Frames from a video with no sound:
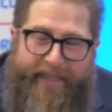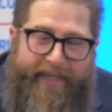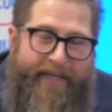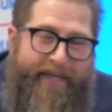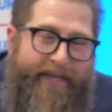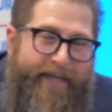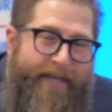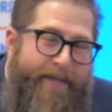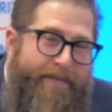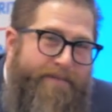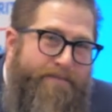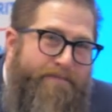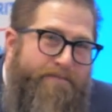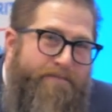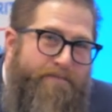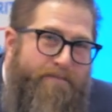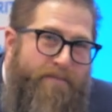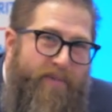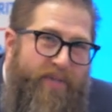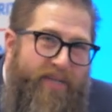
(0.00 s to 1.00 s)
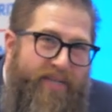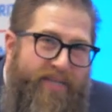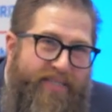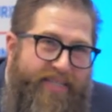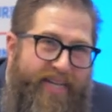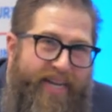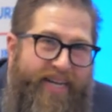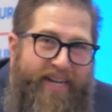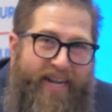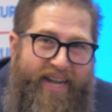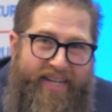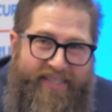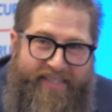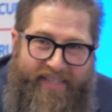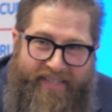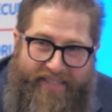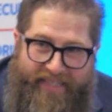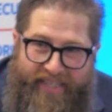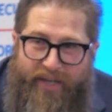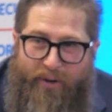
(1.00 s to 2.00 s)
data has to
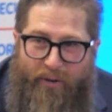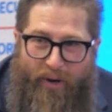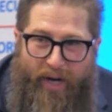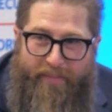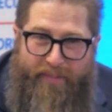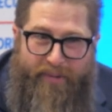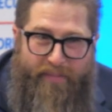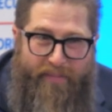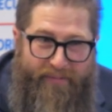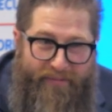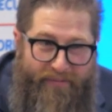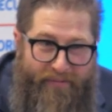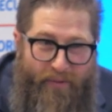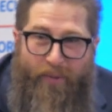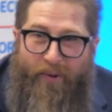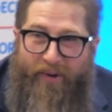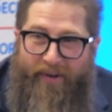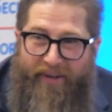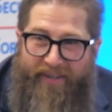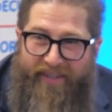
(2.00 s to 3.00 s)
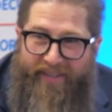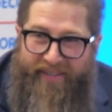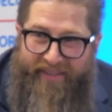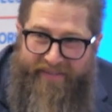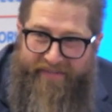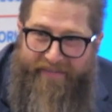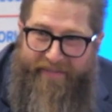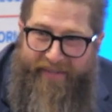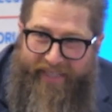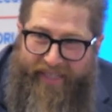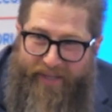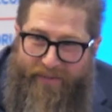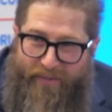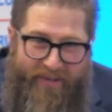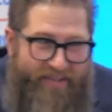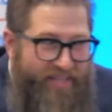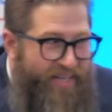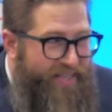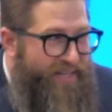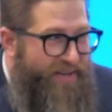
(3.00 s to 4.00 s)
decrypt before it can
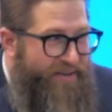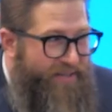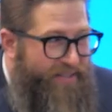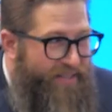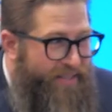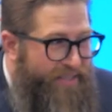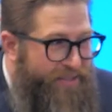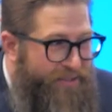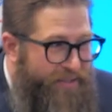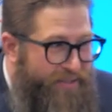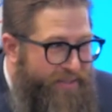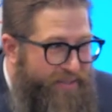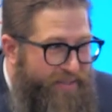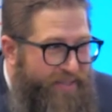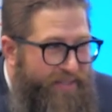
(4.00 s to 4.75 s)
run that calculation.